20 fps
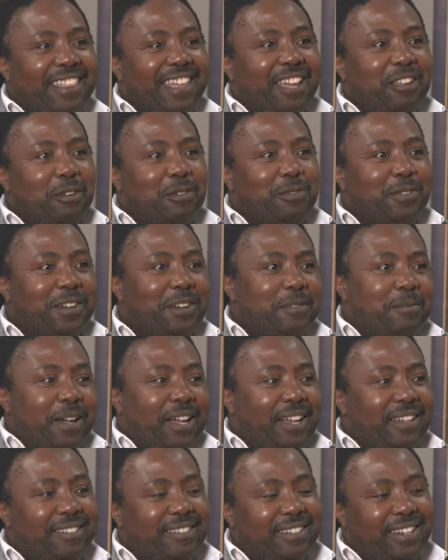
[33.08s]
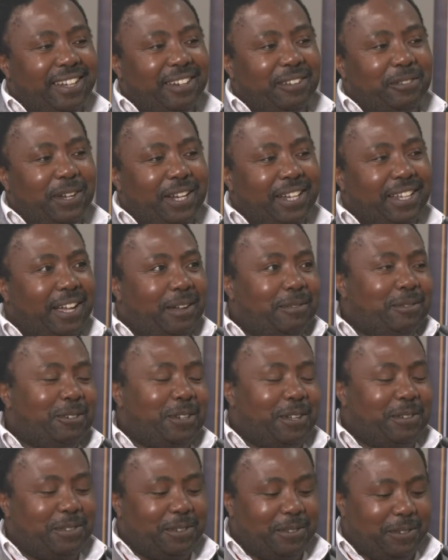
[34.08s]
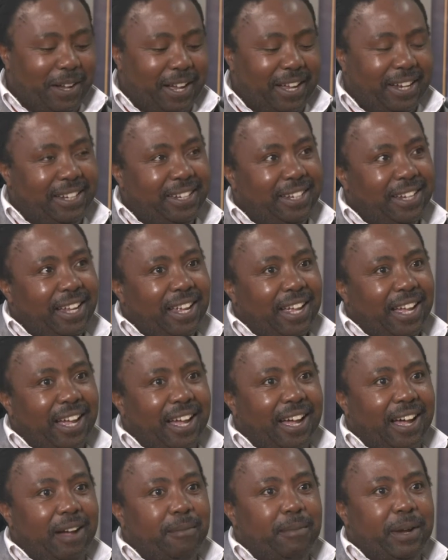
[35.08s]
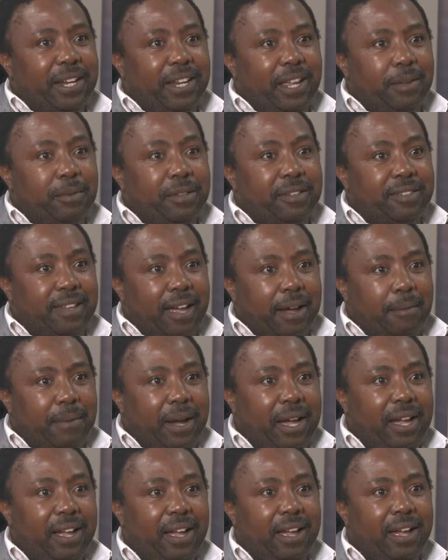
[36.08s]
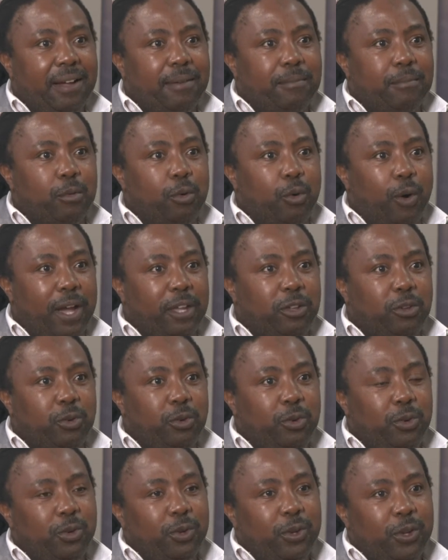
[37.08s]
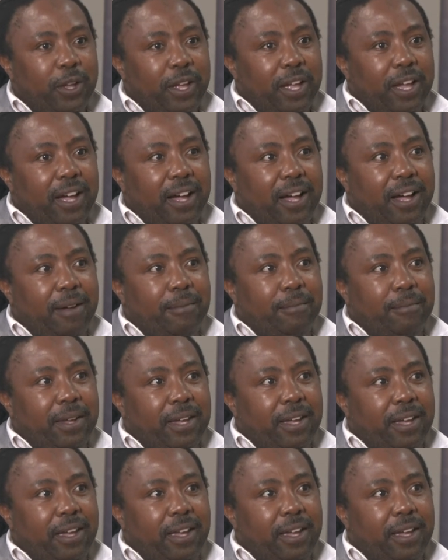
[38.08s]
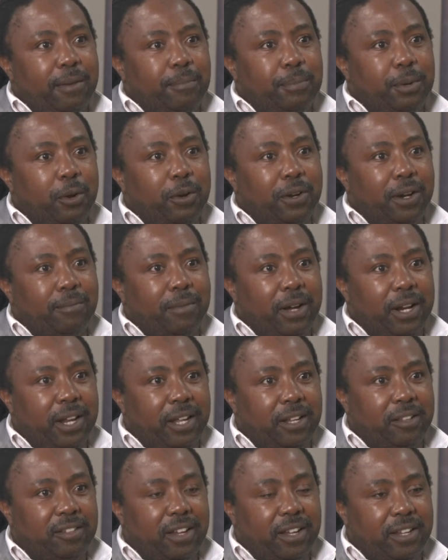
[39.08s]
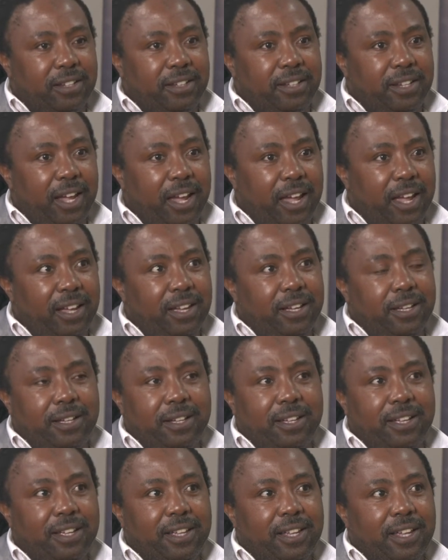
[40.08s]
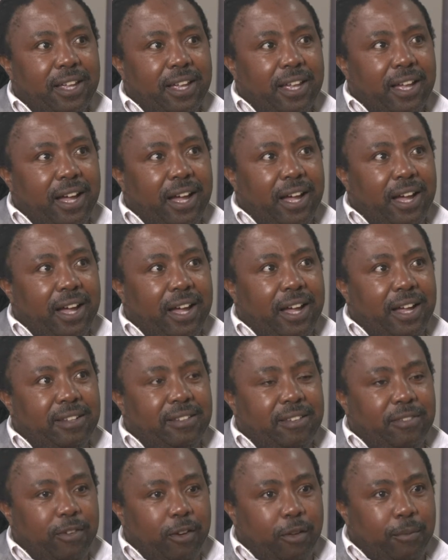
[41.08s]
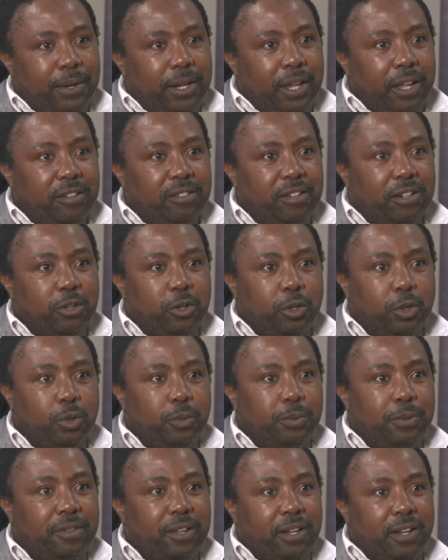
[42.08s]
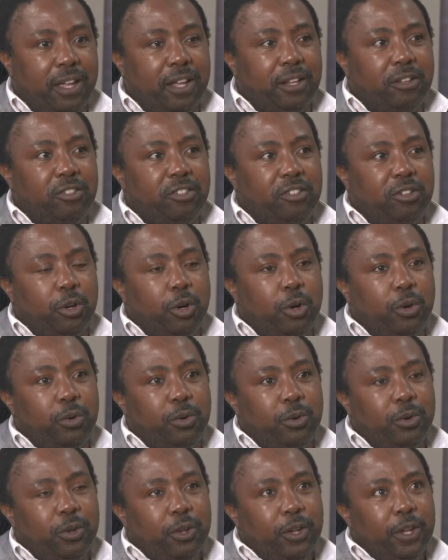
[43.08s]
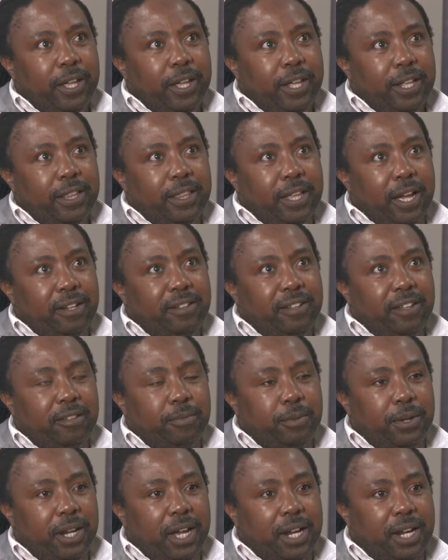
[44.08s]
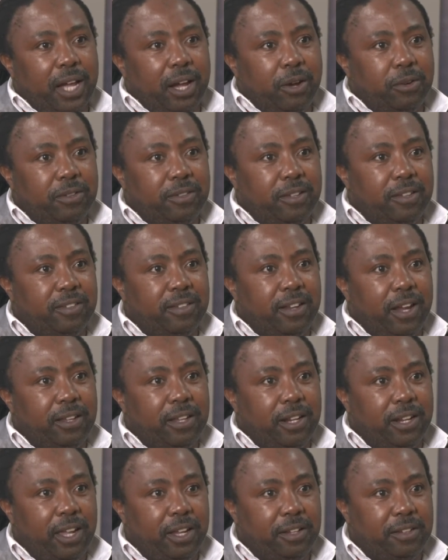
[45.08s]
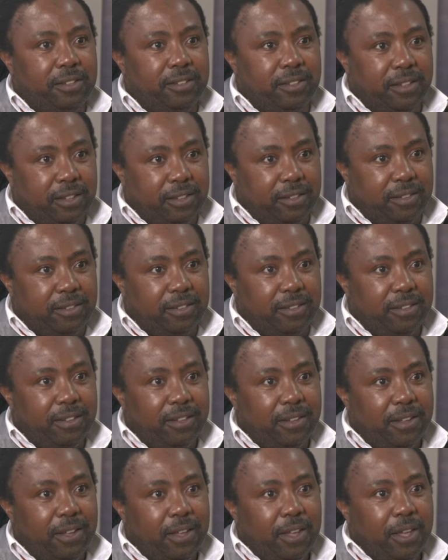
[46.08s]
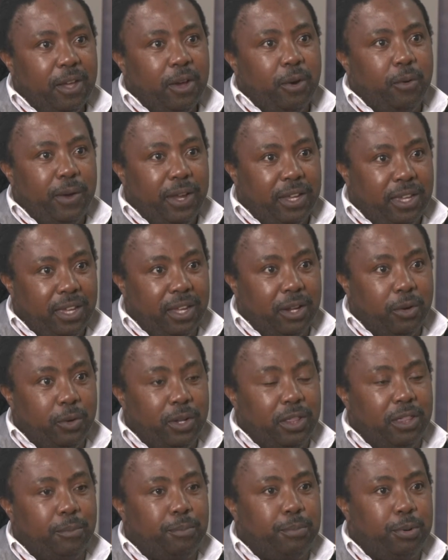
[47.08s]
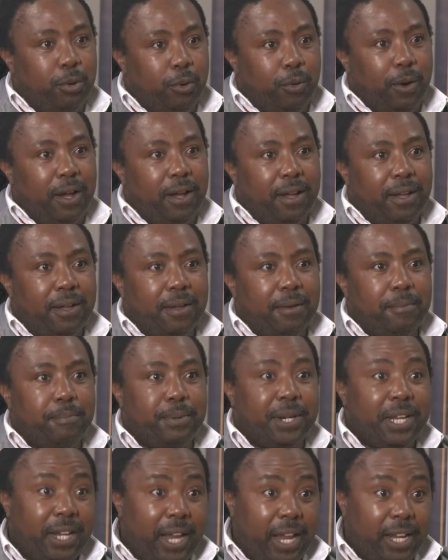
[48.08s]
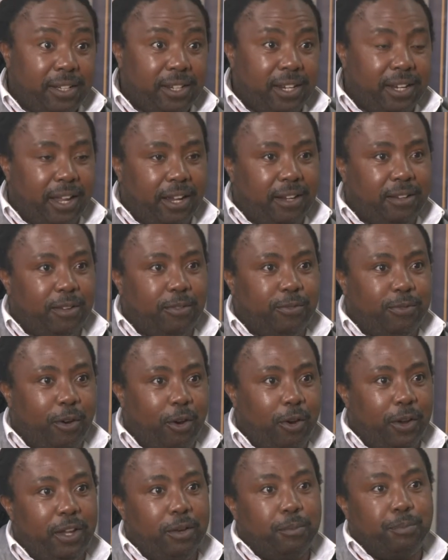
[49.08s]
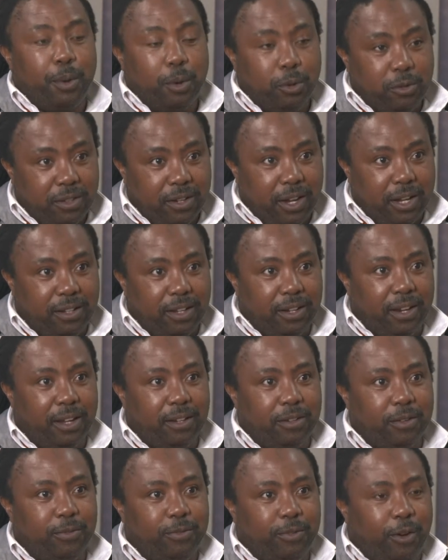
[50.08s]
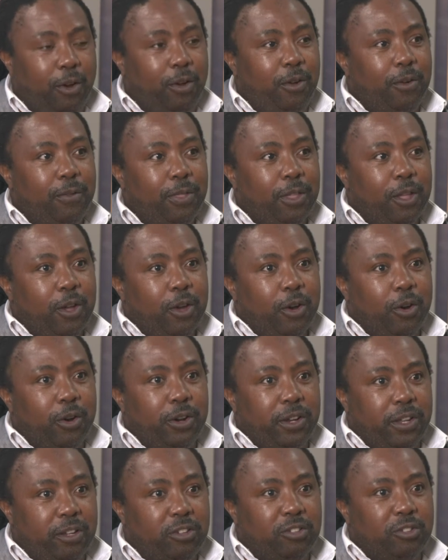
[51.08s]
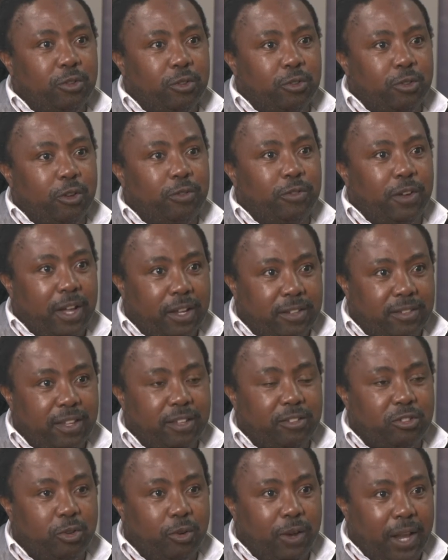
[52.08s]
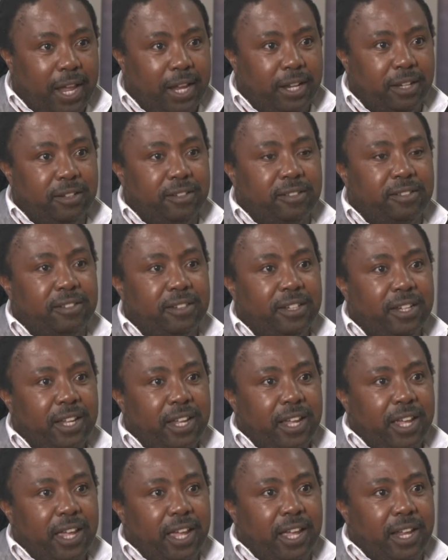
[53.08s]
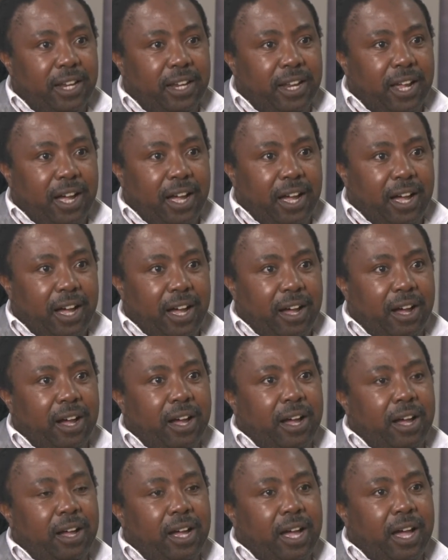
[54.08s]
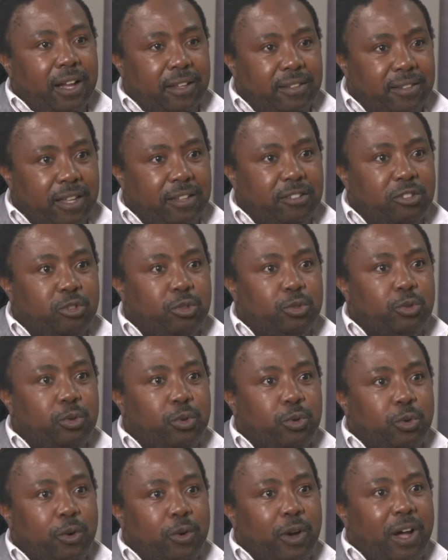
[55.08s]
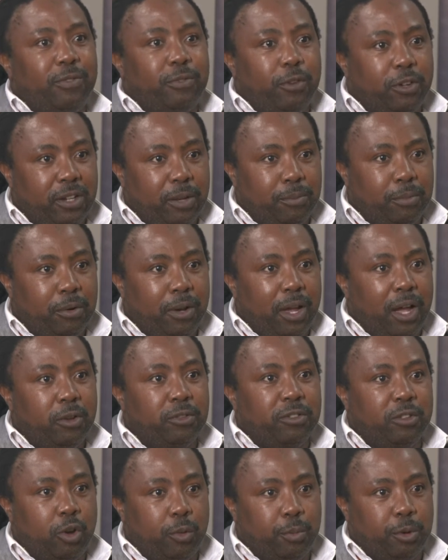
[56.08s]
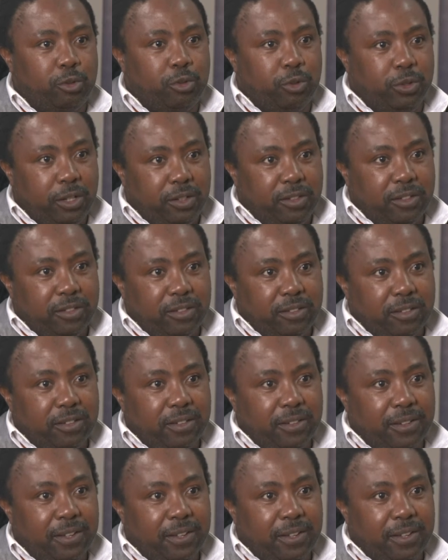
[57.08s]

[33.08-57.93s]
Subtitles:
Thank you very much and welcome to everyone. My name is Zama Mqwatyu. I'm a program manager at DAG. Development Action Group is an NGO that has been around since 1986, working with the poor pre-1994 and post-1994 on issues of access to land and access to affordable housing opportunities.